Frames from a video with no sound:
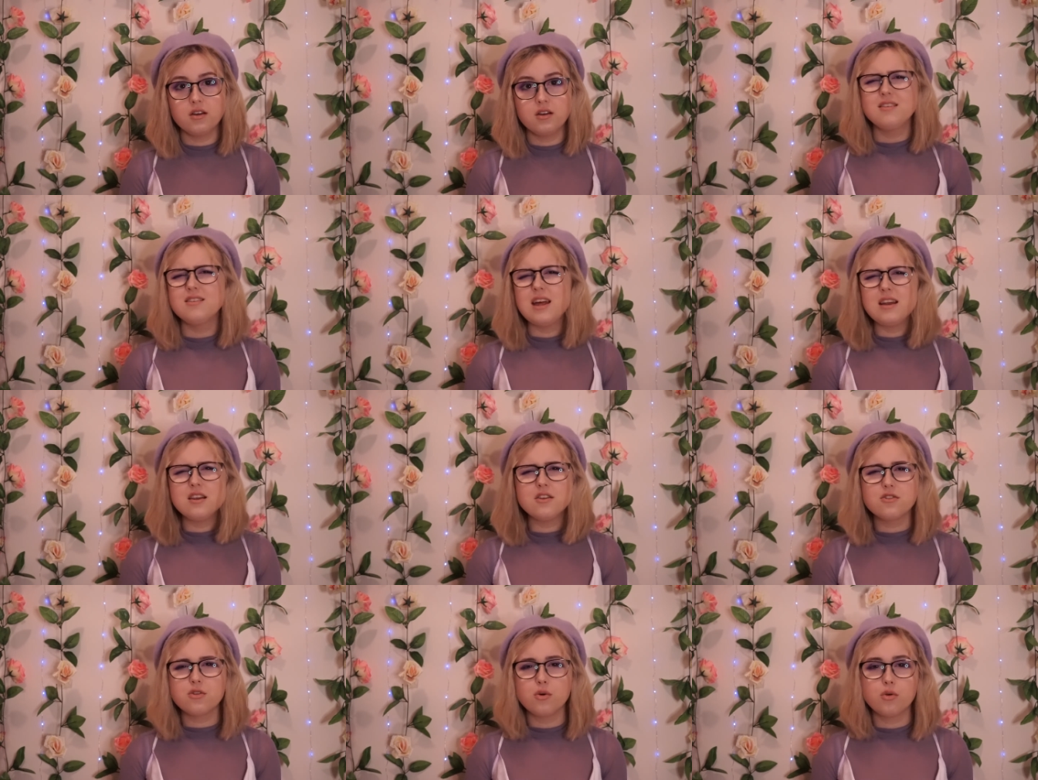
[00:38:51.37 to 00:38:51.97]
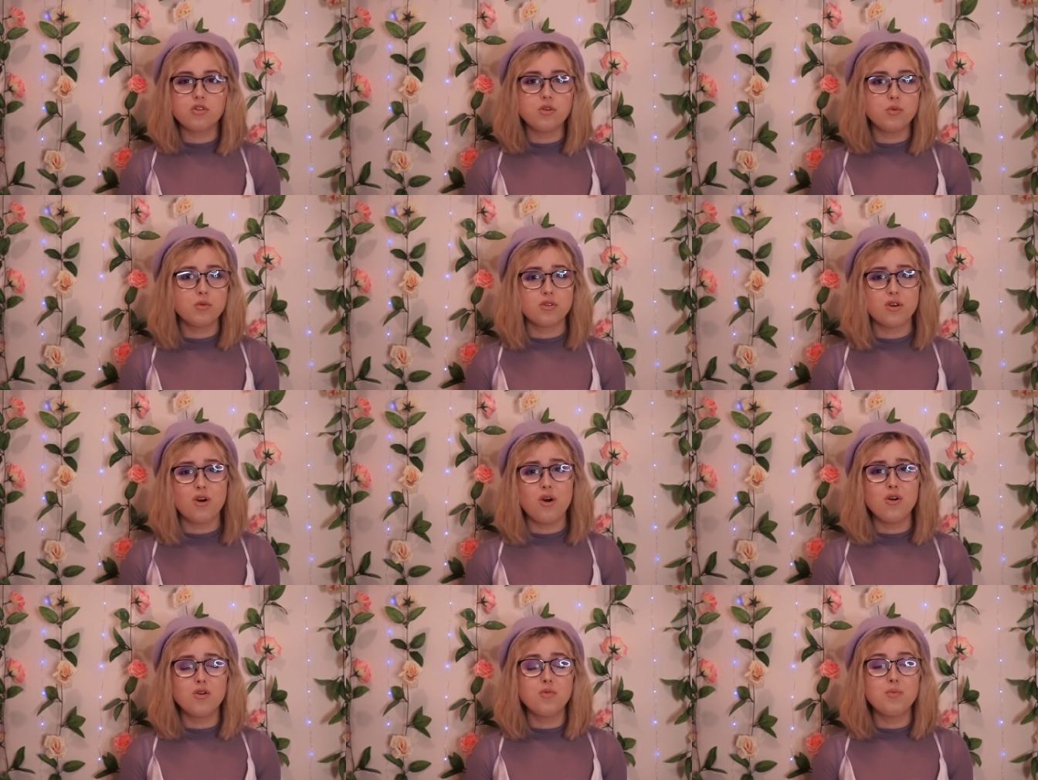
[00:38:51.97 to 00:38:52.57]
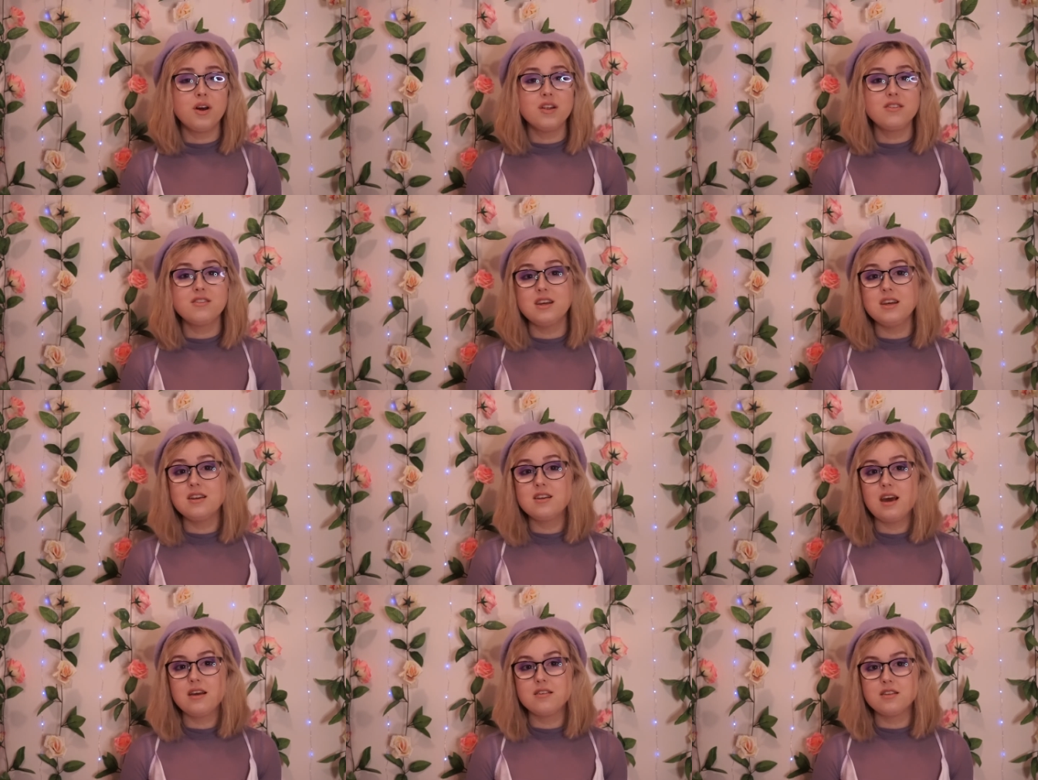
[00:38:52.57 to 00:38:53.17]
Dennis thought it was odd, but
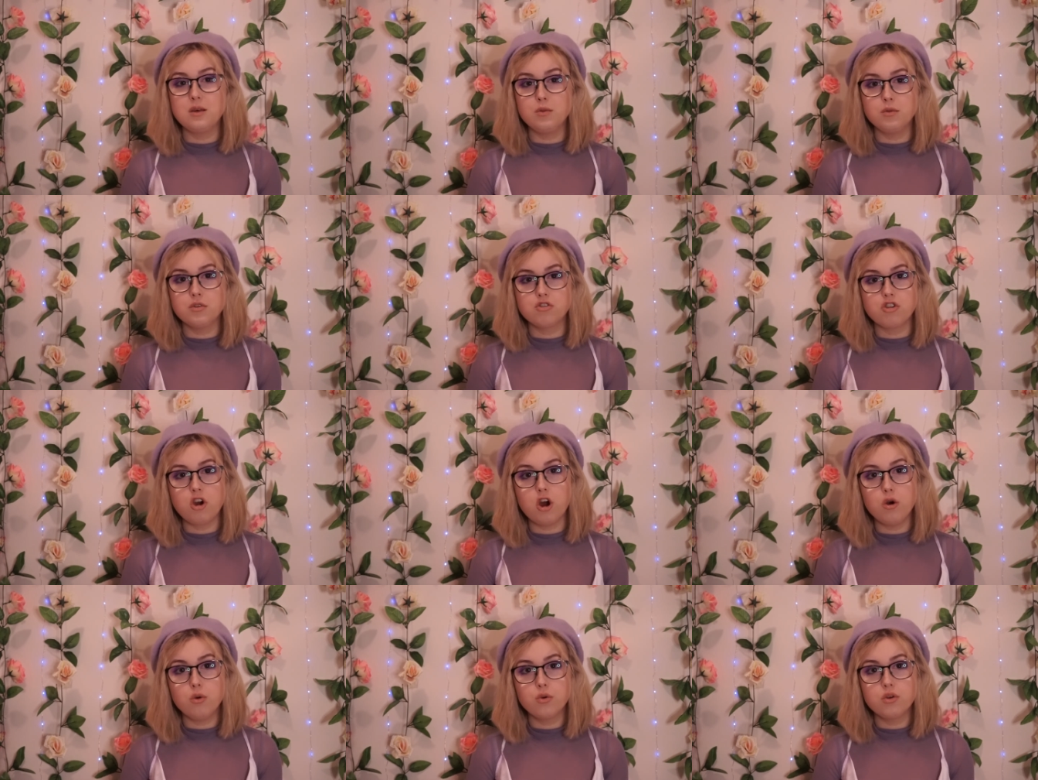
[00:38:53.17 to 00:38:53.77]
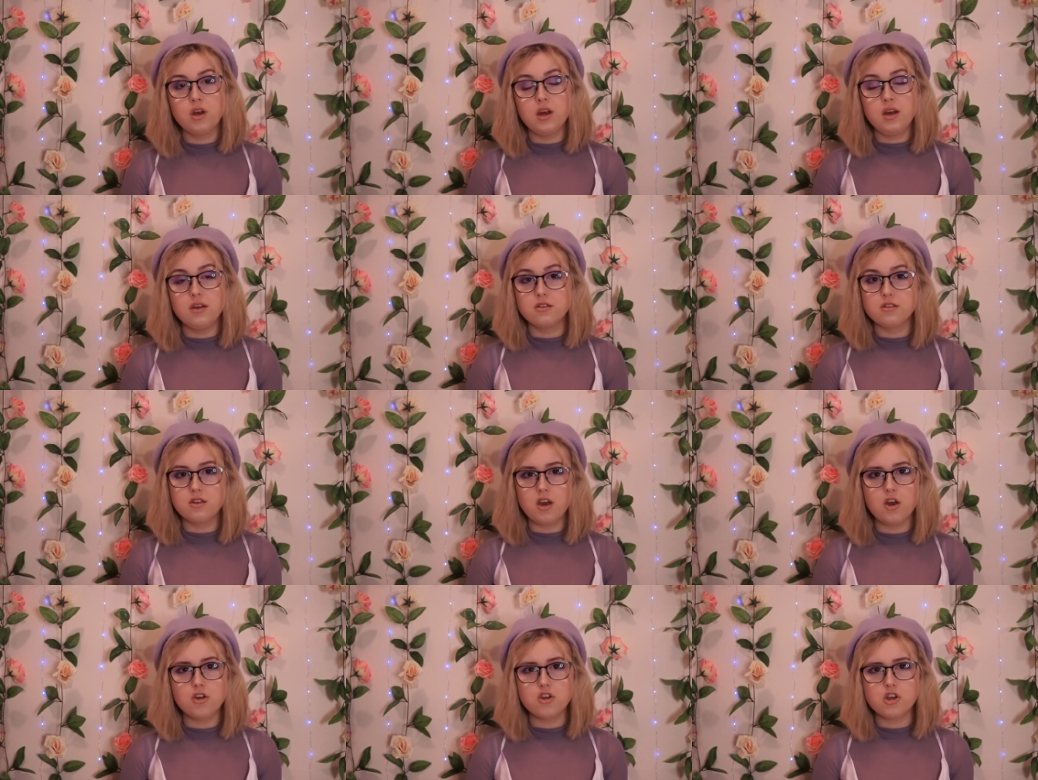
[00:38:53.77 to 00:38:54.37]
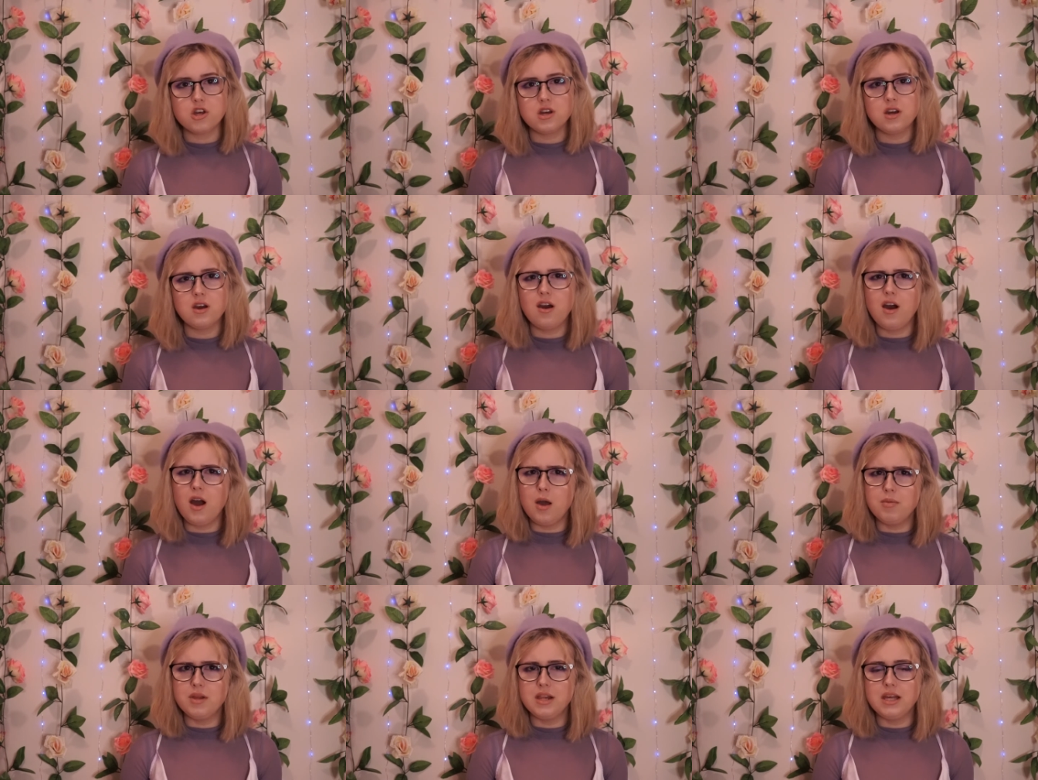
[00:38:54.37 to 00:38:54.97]
did as he was told, searching,
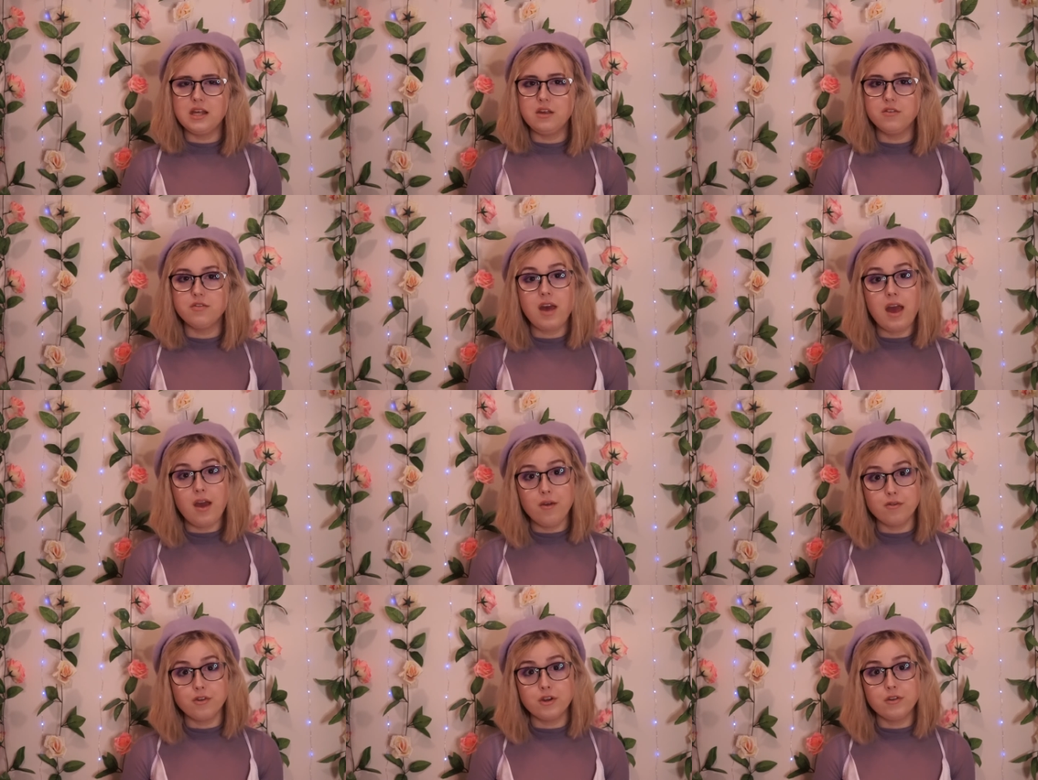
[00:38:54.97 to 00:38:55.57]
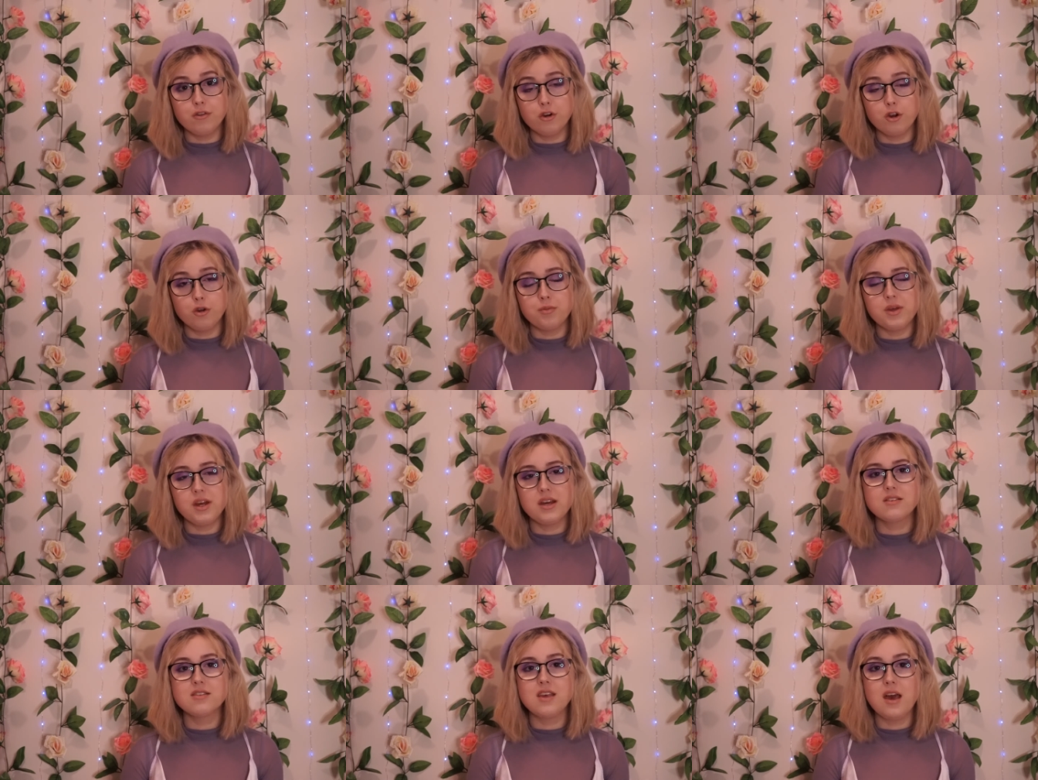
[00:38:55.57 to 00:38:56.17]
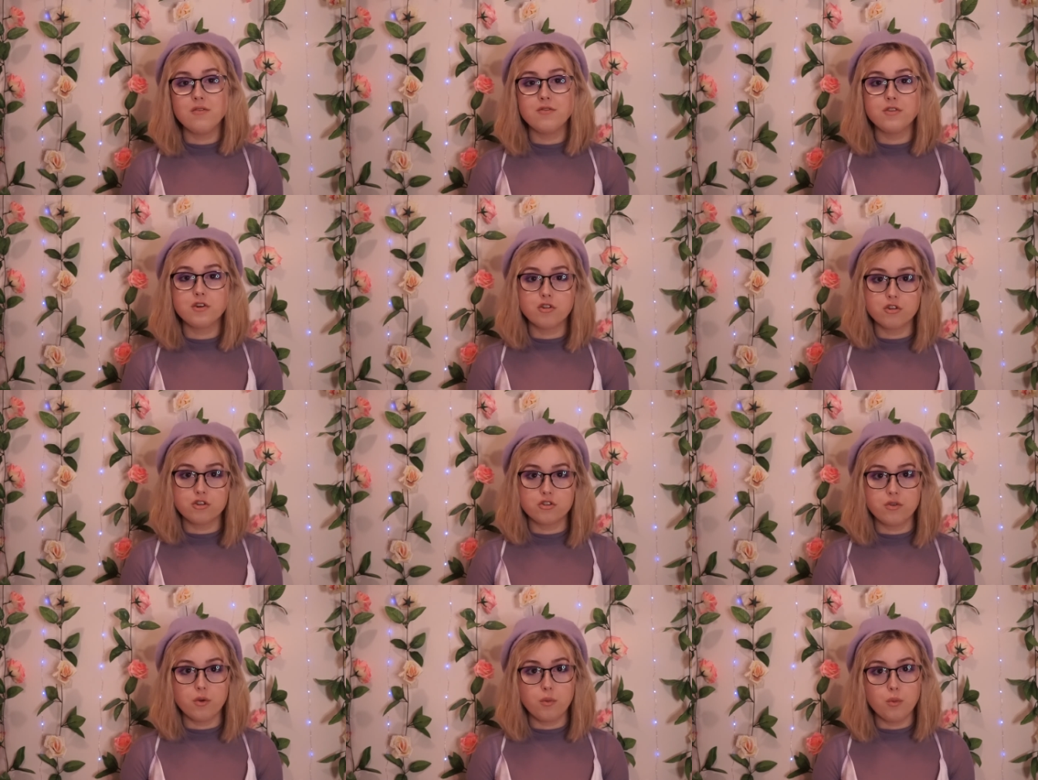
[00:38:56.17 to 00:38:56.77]
I believe, every room except for
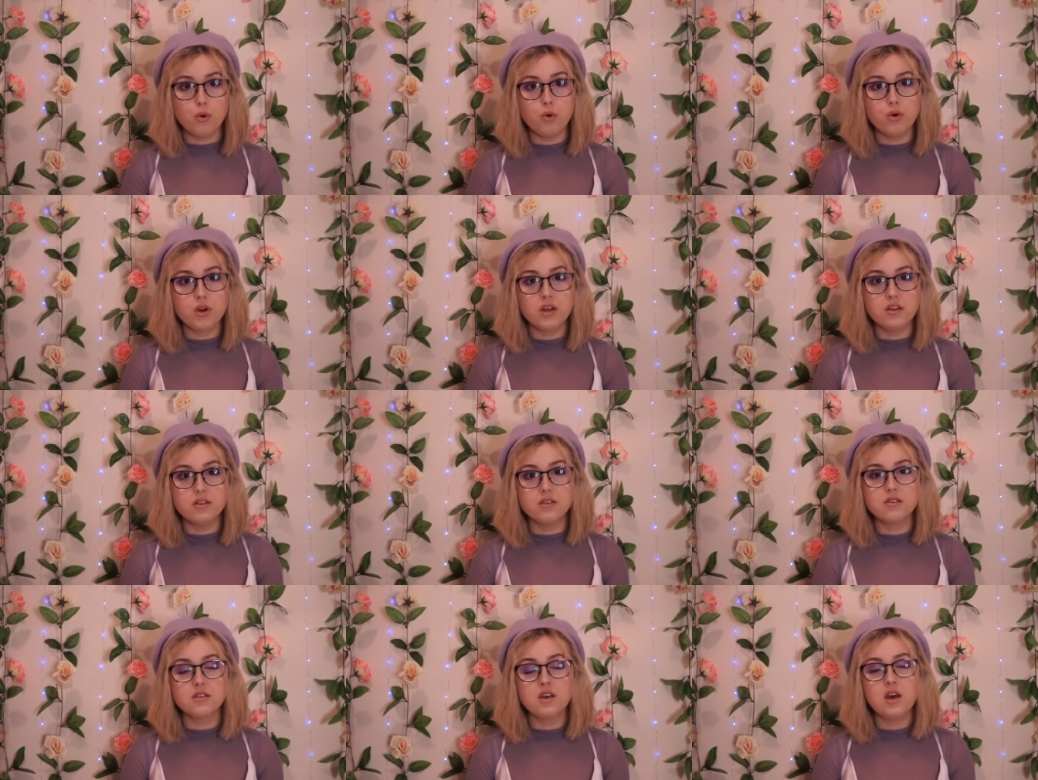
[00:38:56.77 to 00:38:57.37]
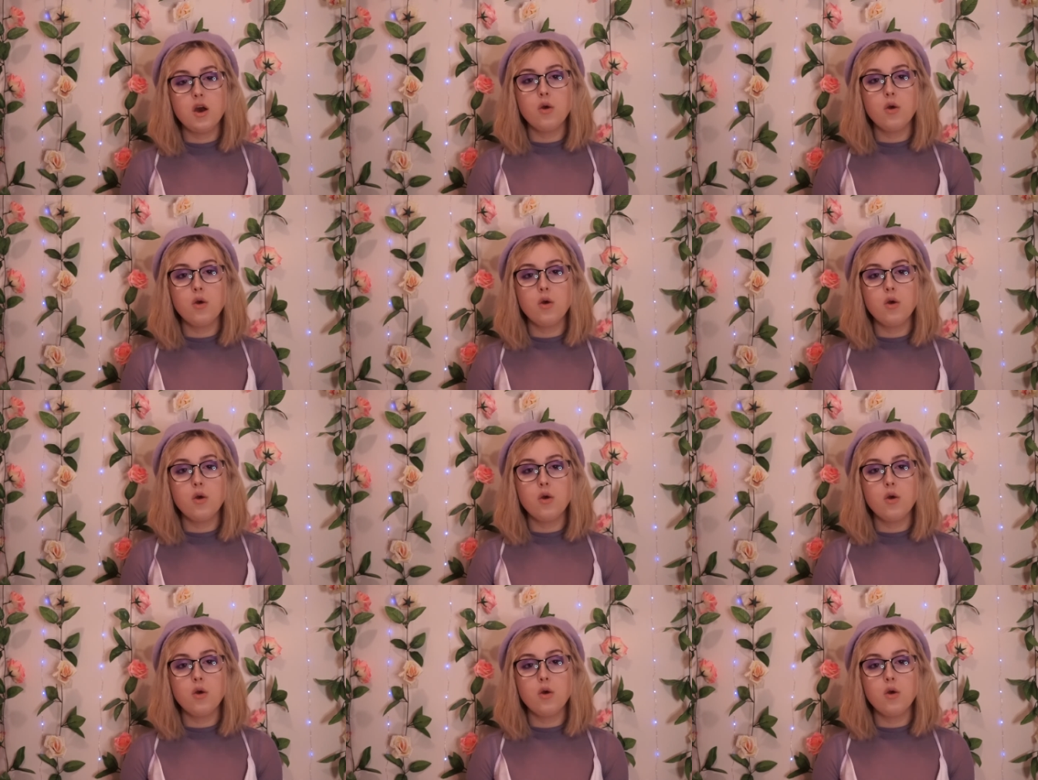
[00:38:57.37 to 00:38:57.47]
Christopher Walken's,